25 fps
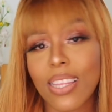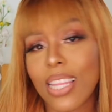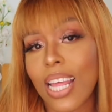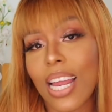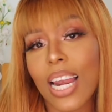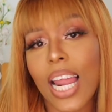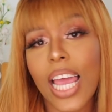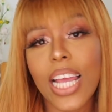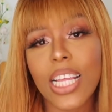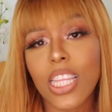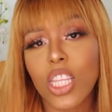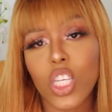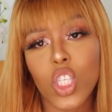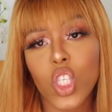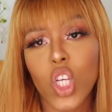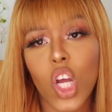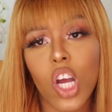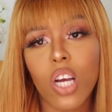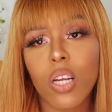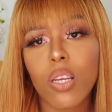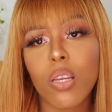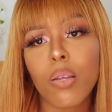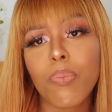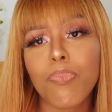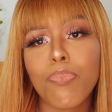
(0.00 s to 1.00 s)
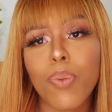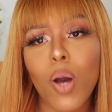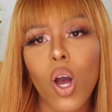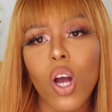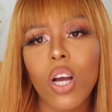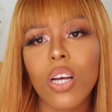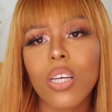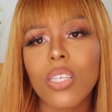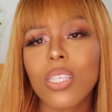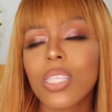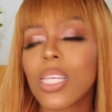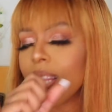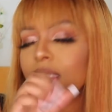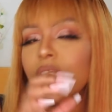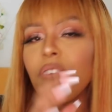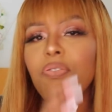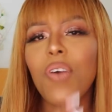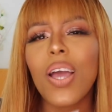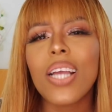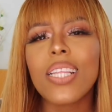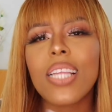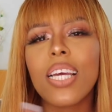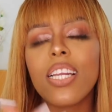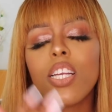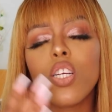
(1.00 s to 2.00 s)
they like the chocolate box. The
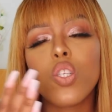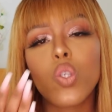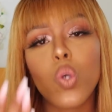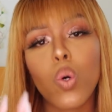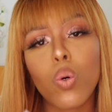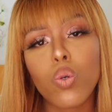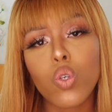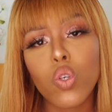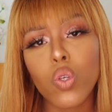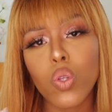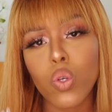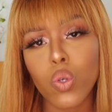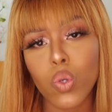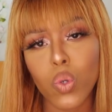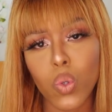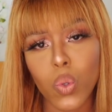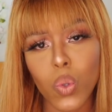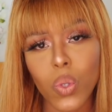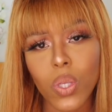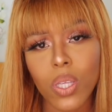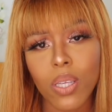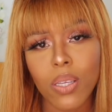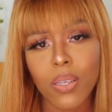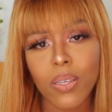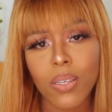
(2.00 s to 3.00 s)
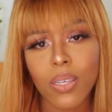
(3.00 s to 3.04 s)
fact that he told you the truth,